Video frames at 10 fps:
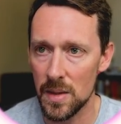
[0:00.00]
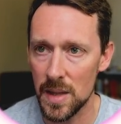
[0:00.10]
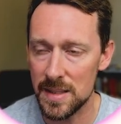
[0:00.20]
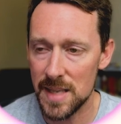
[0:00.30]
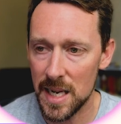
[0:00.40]

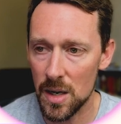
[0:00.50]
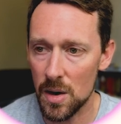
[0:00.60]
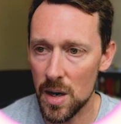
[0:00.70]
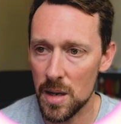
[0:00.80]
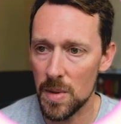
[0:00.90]
the second
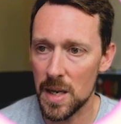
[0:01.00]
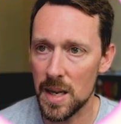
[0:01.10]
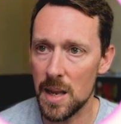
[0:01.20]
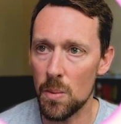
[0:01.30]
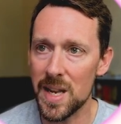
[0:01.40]
argument,
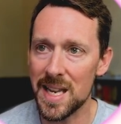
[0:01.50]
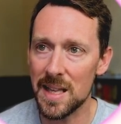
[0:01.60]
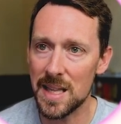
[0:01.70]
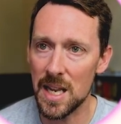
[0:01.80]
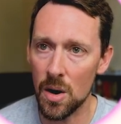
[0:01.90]
and we
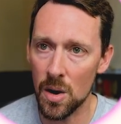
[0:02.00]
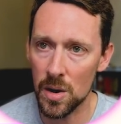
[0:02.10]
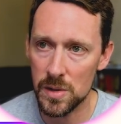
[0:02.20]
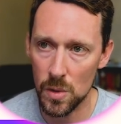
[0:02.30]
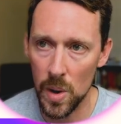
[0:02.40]
get the
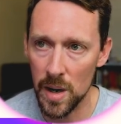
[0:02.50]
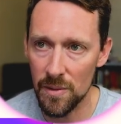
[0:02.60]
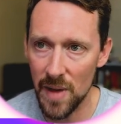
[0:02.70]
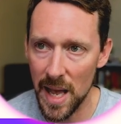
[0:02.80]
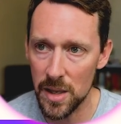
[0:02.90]
r
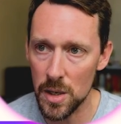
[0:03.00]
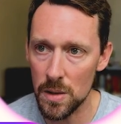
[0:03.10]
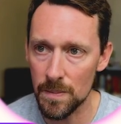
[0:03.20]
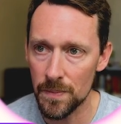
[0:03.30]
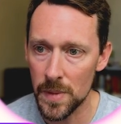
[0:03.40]
squared value.